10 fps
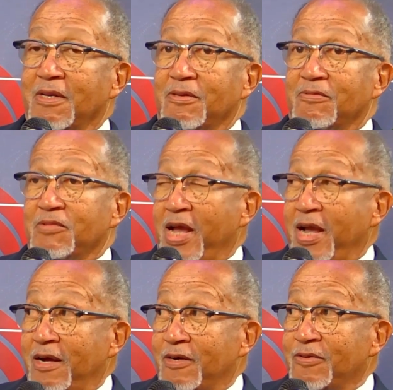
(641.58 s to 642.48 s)

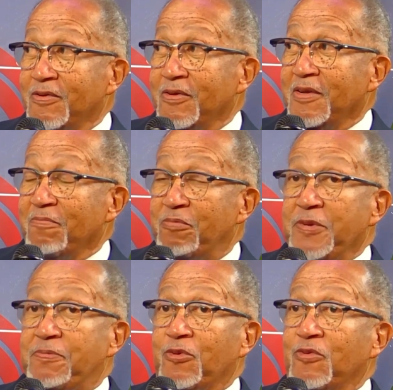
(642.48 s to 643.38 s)
Now,
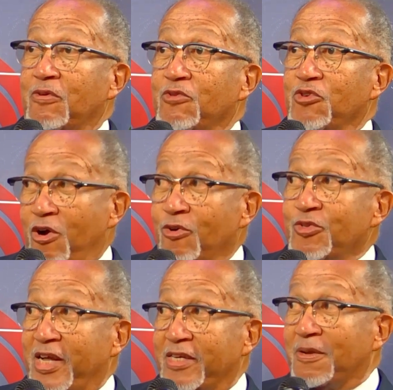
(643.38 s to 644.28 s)
people know
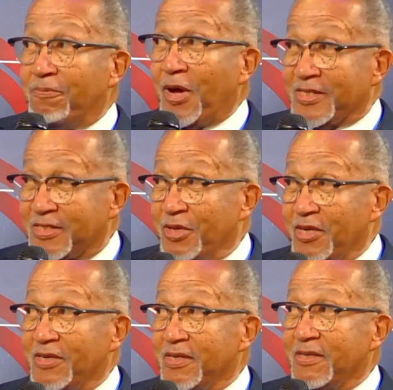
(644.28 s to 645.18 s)
that it's a
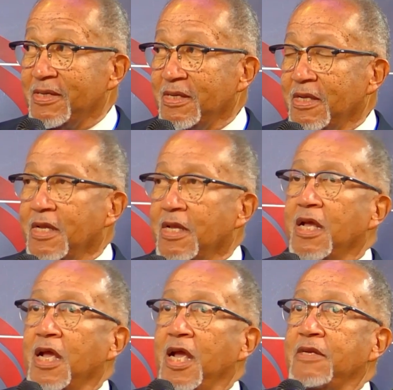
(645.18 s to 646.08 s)
possibility.
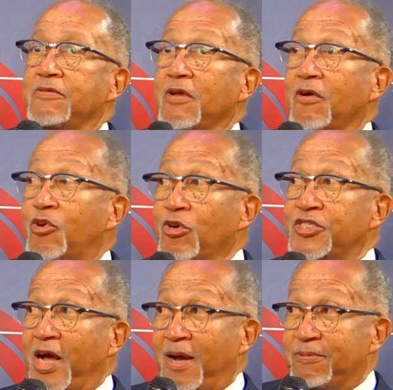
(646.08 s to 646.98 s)
And, of course, the
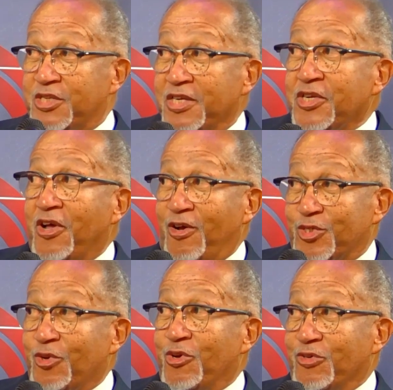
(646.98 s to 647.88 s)
opposition also
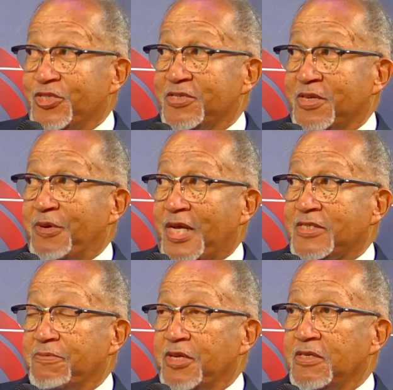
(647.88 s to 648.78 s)
knows it's a
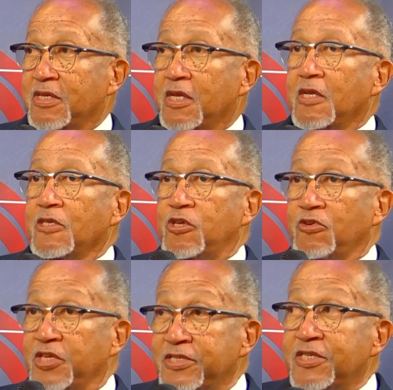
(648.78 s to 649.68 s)
possibility. So
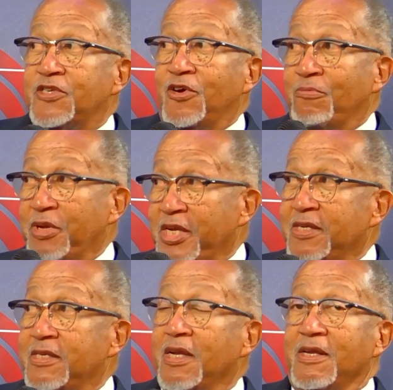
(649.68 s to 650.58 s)
this is going to be
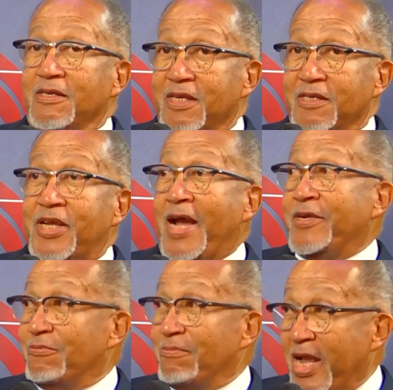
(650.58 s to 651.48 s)
the title
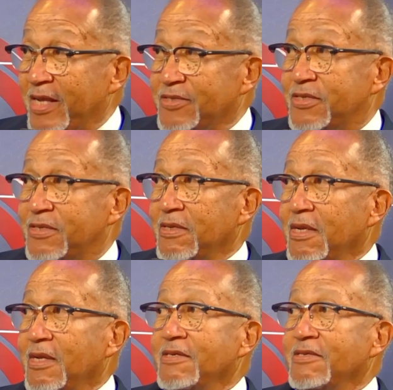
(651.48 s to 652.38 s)
match.
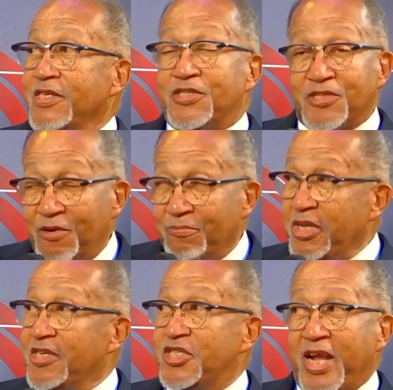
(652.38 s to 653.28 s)
This is going to be
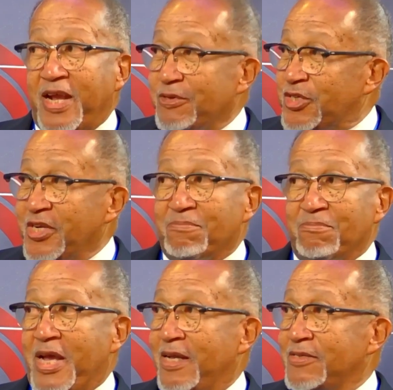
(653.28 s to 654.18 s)
the championship
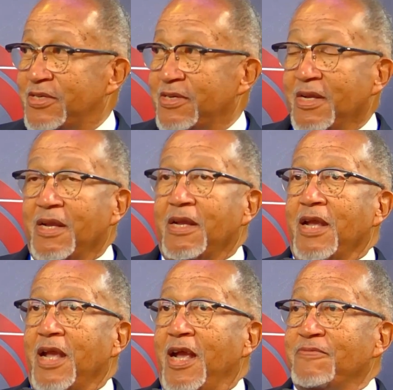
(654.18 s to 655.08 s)
match.
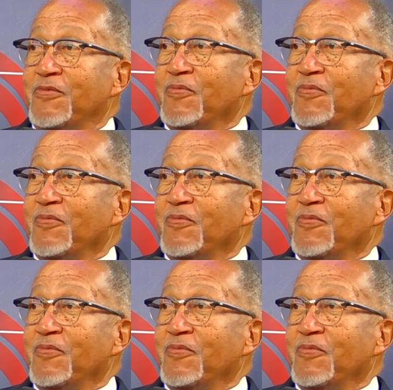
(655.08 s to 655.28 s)
And